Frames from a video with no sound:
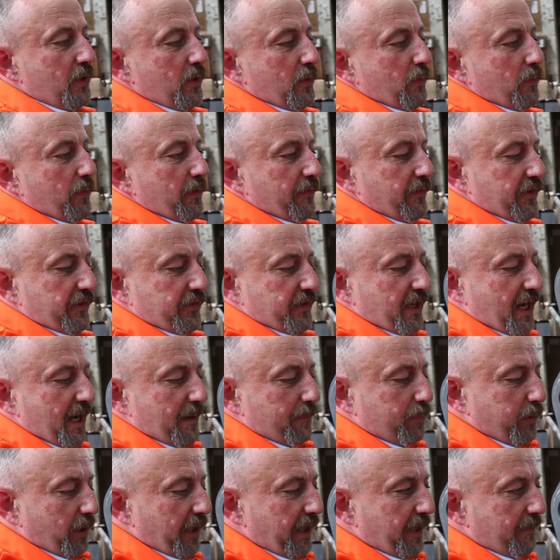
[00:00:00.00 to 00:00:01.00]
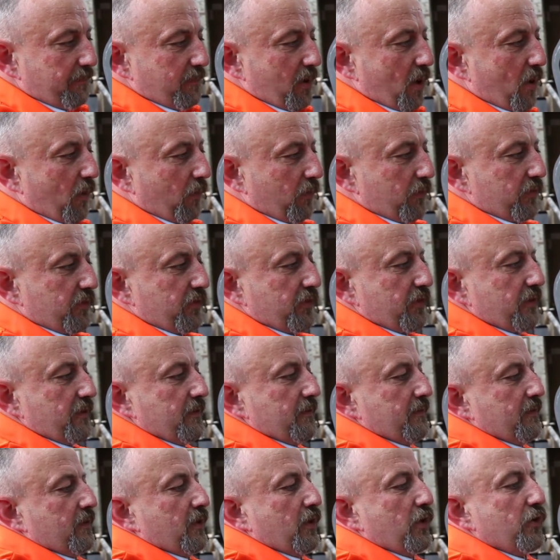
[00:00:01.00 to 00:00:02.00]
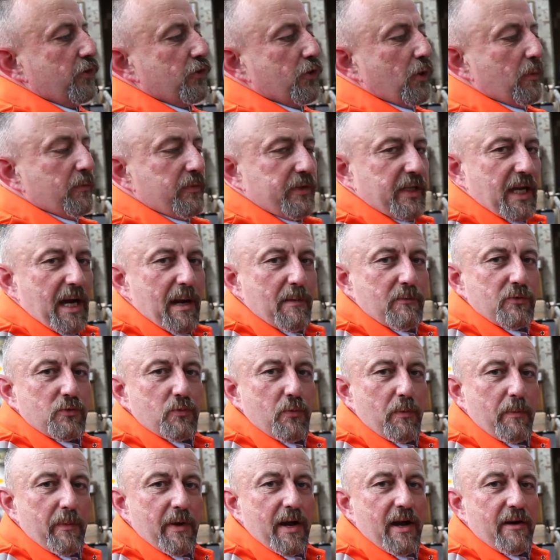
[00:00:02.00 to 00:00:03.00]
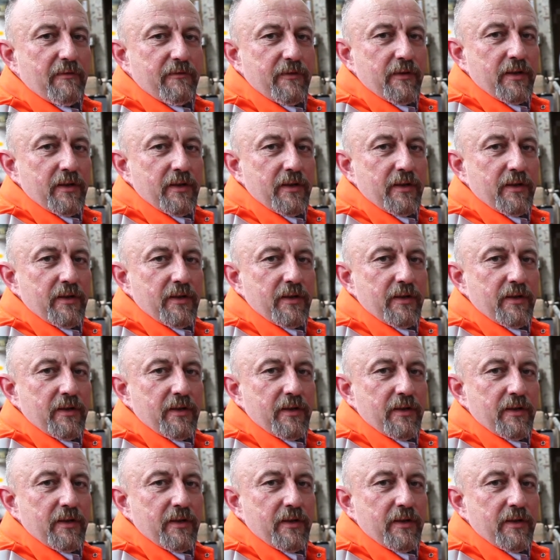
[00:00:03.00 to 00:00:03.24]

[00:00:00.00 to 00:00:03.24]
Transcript: with the side plate bolts. Sometimes we may have